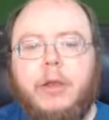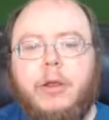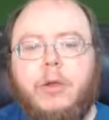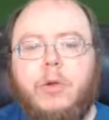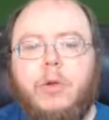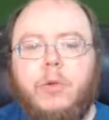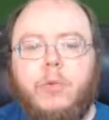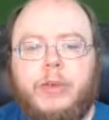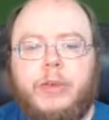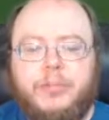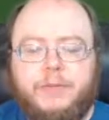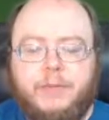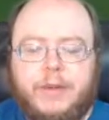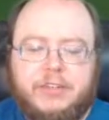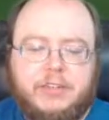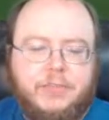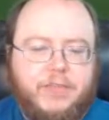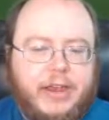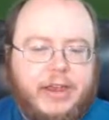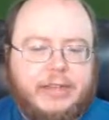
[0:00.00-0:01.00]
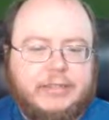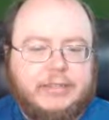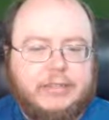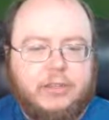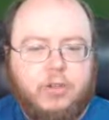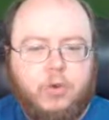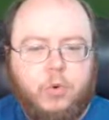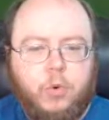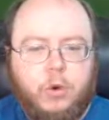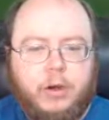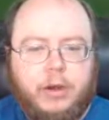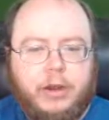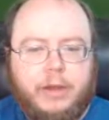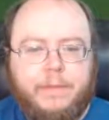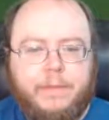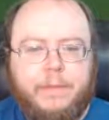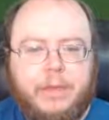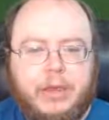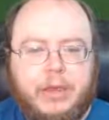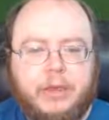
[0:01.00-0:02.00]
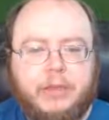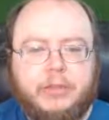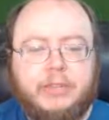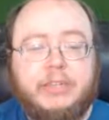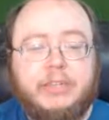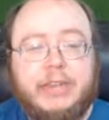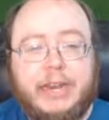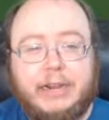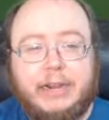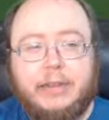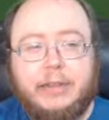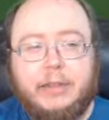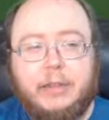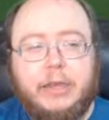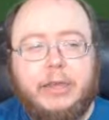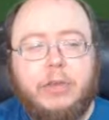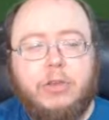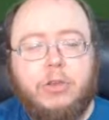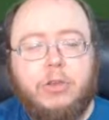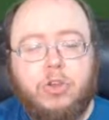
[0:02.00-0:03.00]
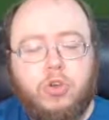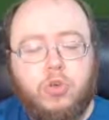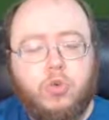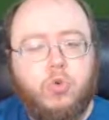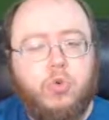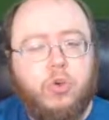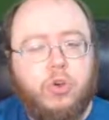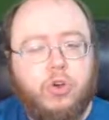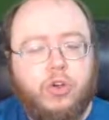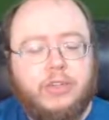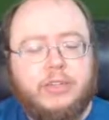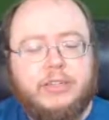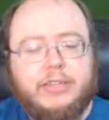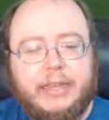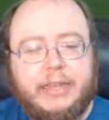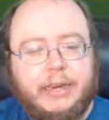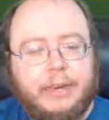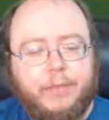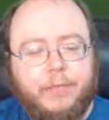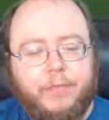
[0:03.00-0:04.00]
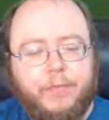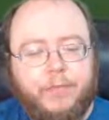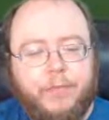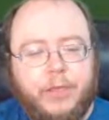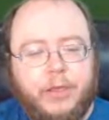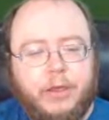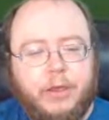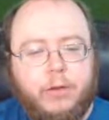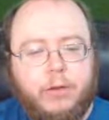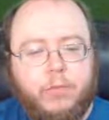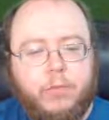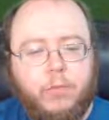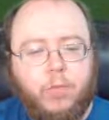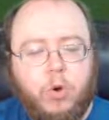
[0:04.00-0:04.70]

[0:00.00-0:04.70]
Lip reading: We specify it's in the query because technically you could send a